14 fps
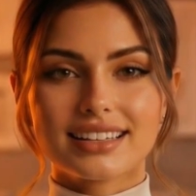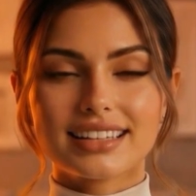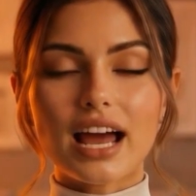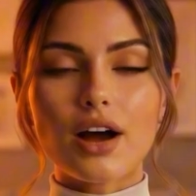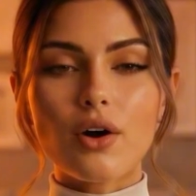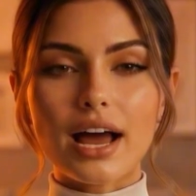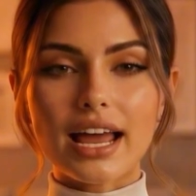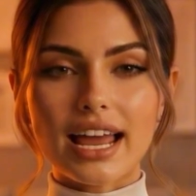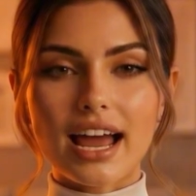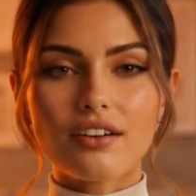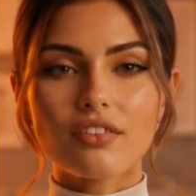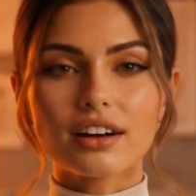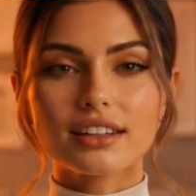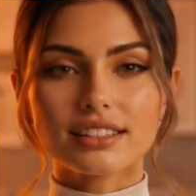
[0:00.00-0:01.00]
Now I
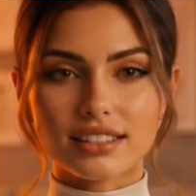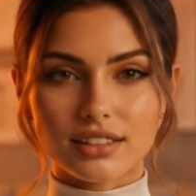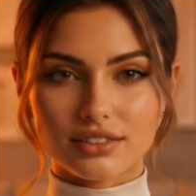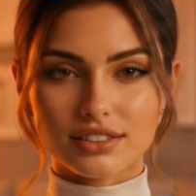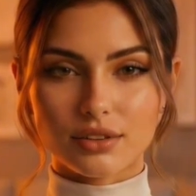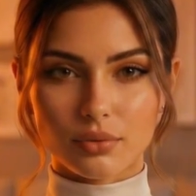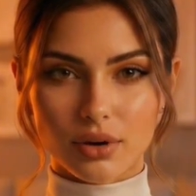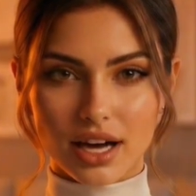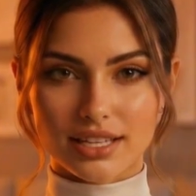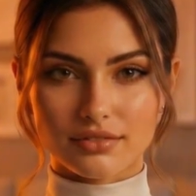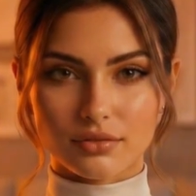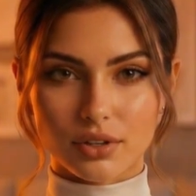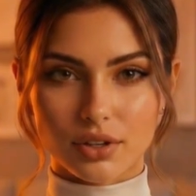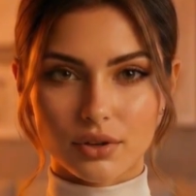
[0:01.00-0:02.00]
have a little
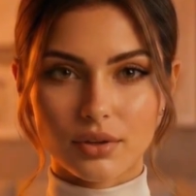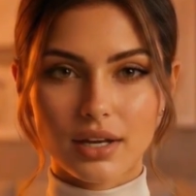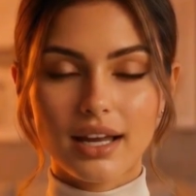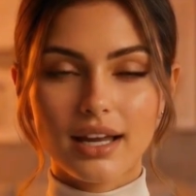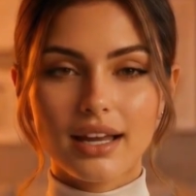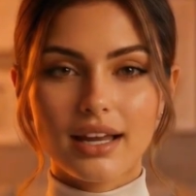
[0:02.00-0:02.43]
surprise for you.